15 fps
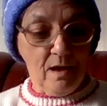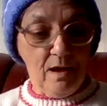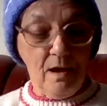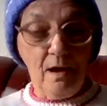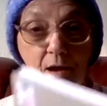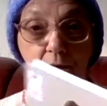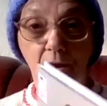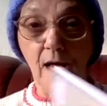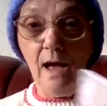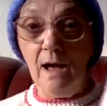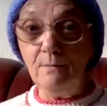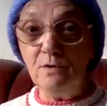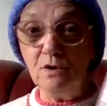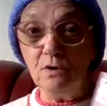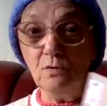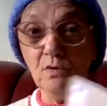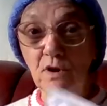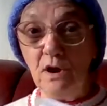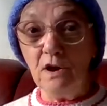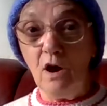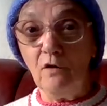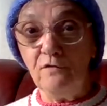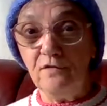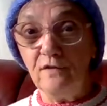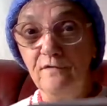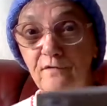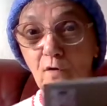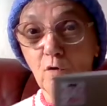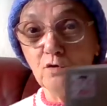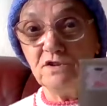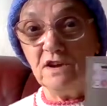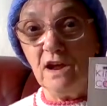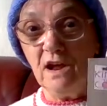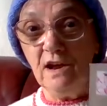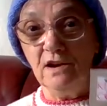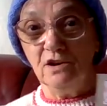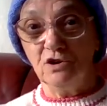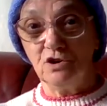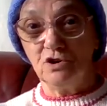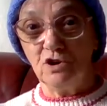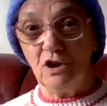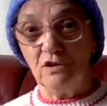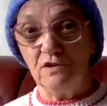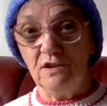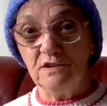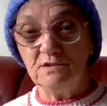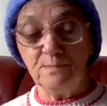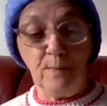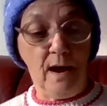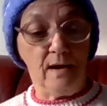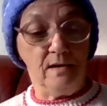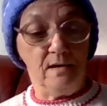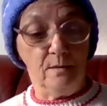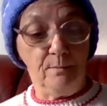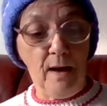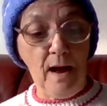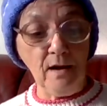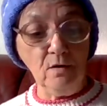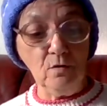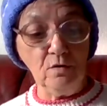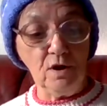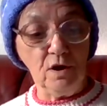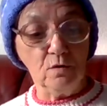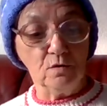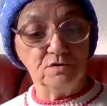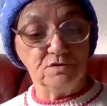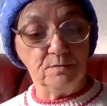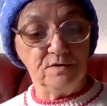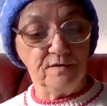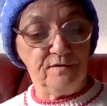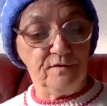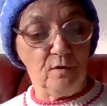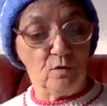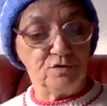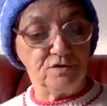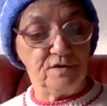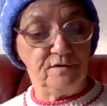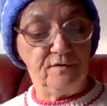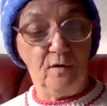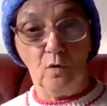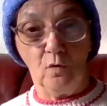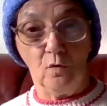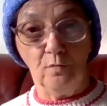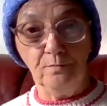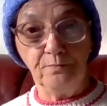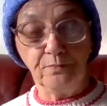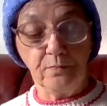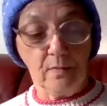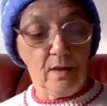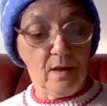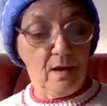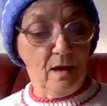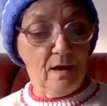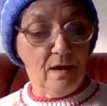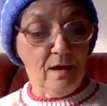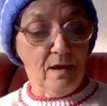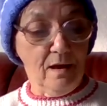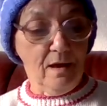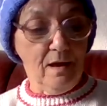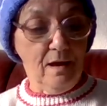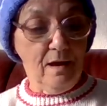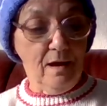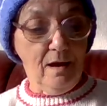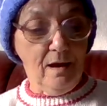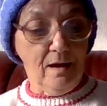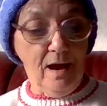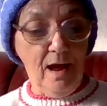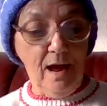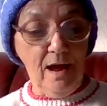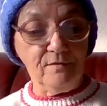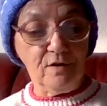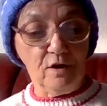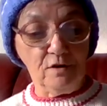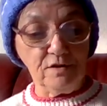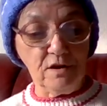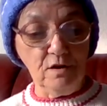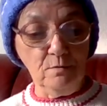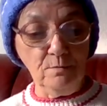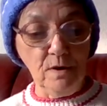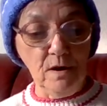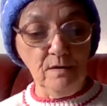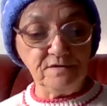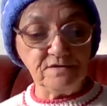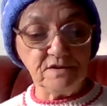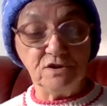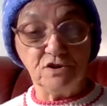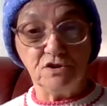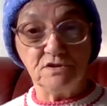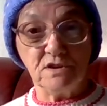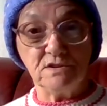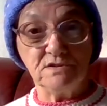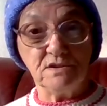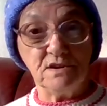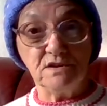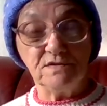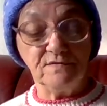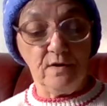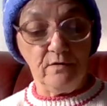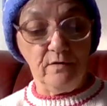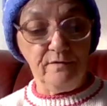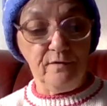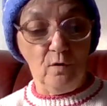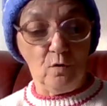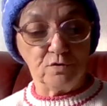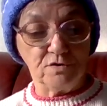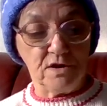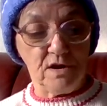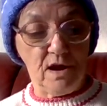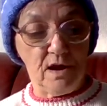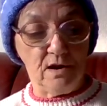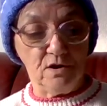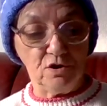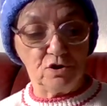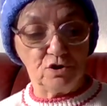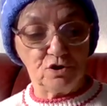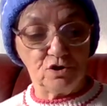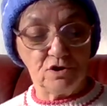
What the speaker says: And I'm doing it off the 40 inch on this pattern. The pattern only goes up to 44. And I've got the number of stitches it says for a 40 inch.